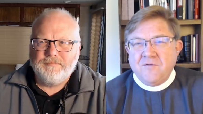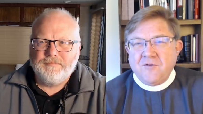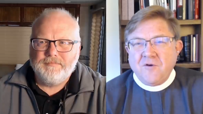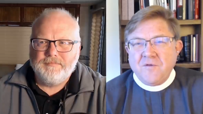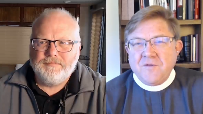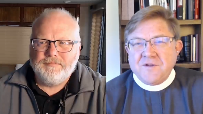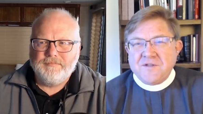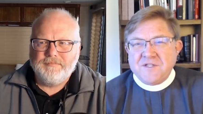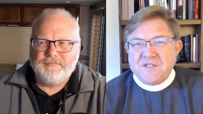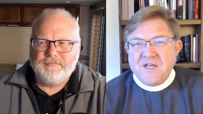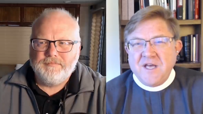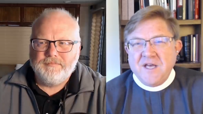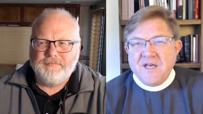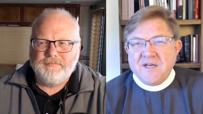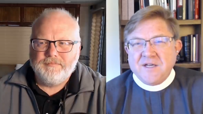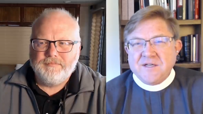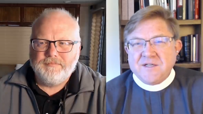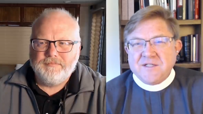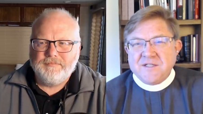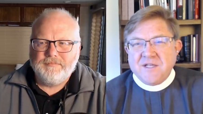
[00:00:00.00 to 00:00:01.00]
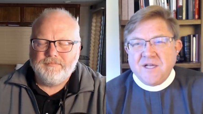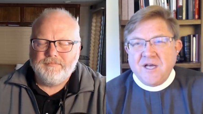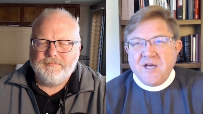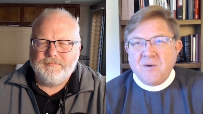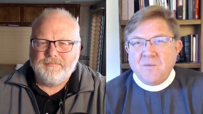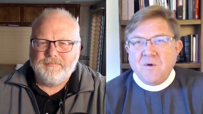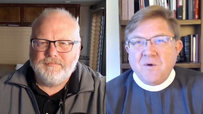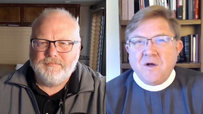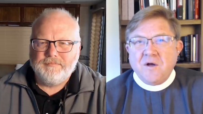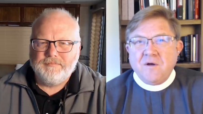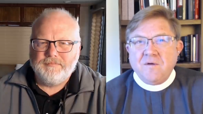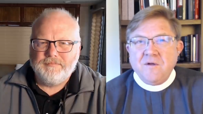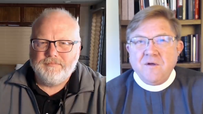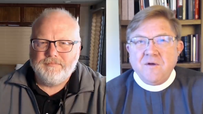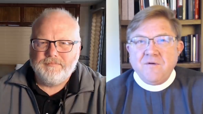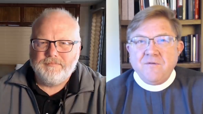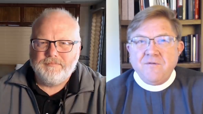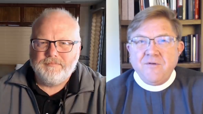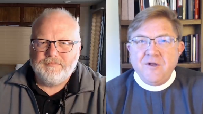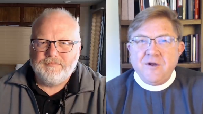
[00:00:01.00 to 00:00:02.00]
Speaker 1: the state can decide, well,
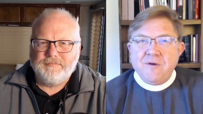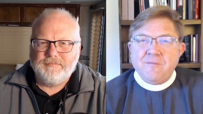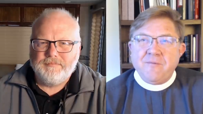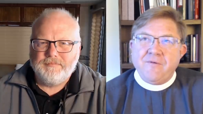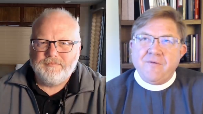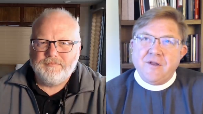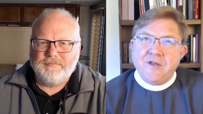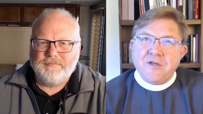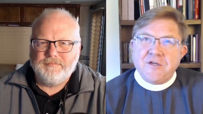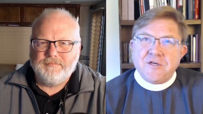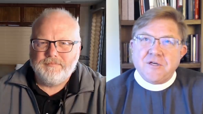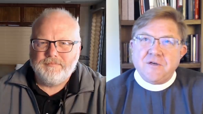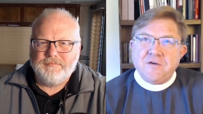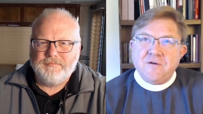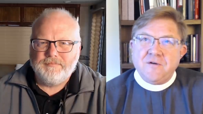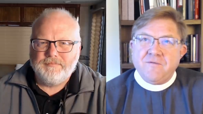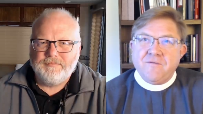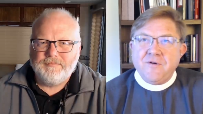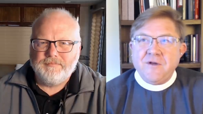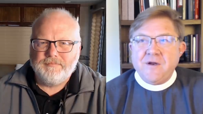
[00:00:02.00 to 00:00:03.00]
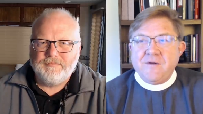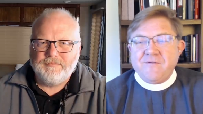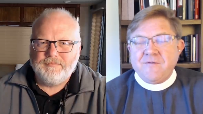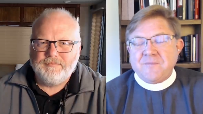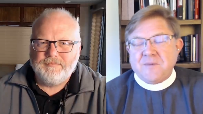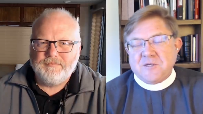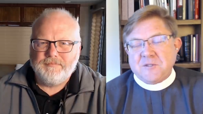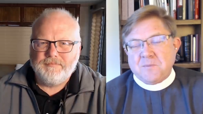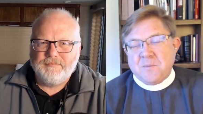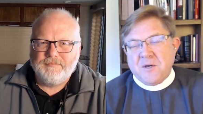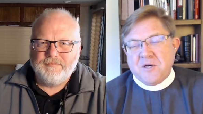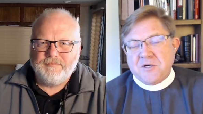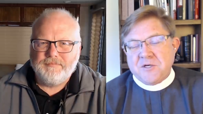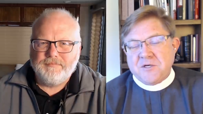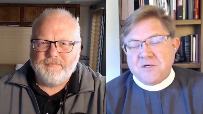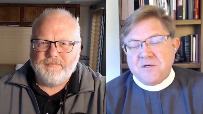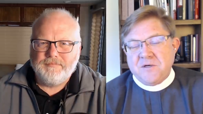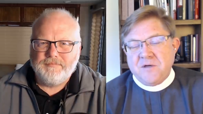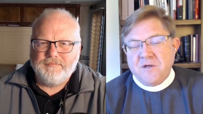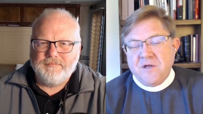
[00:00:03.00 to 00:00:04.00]
freedom of religion, freedom of
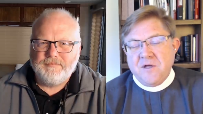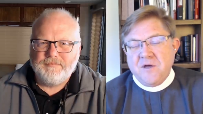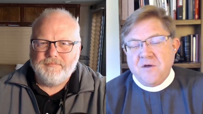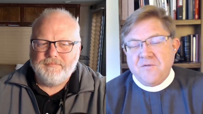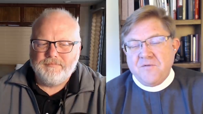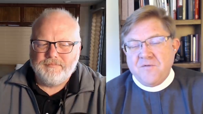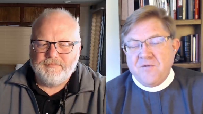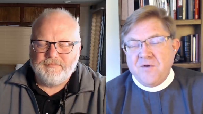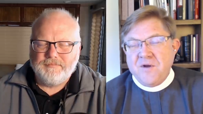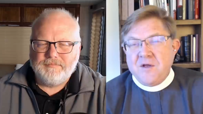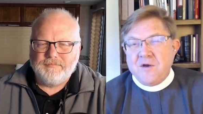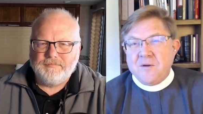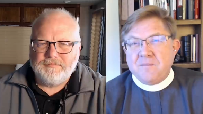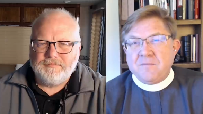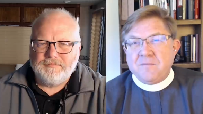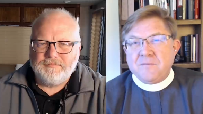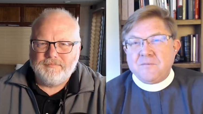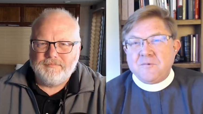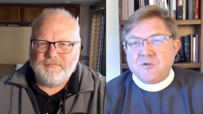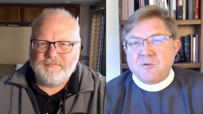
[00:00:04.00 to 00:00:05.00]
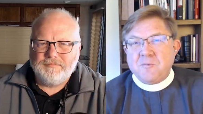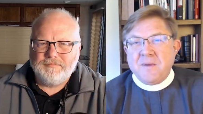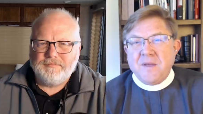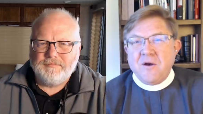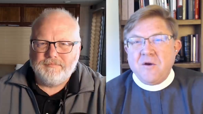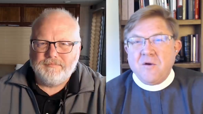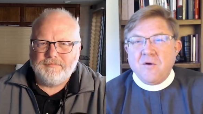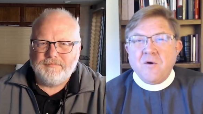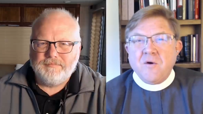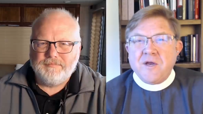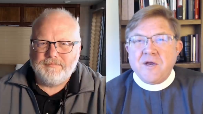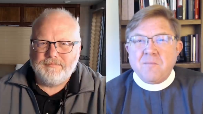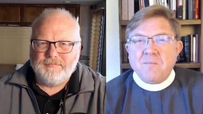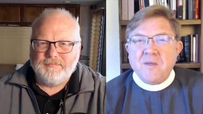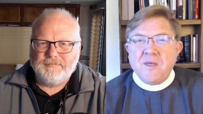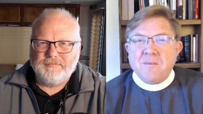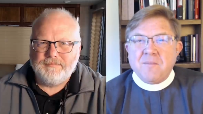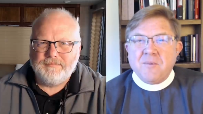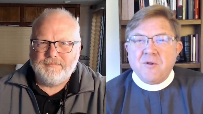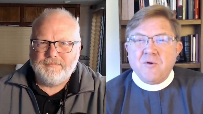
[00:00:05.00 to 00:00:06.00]
expression, freedom to be annoyed at
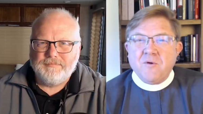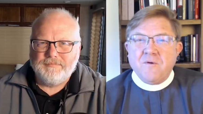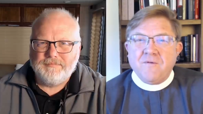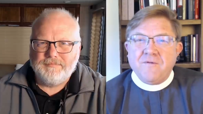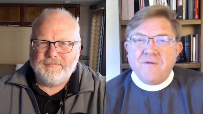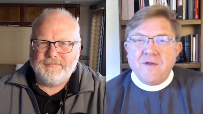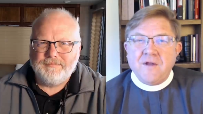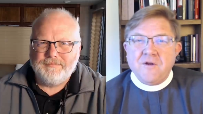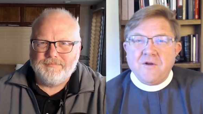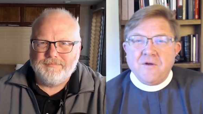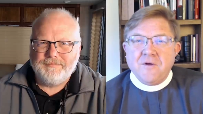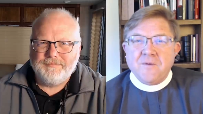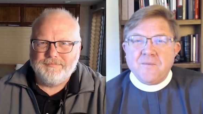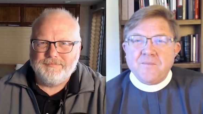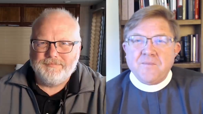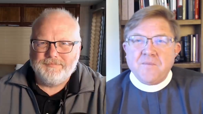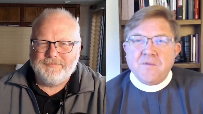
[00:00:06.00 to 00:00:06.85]
people who offend you.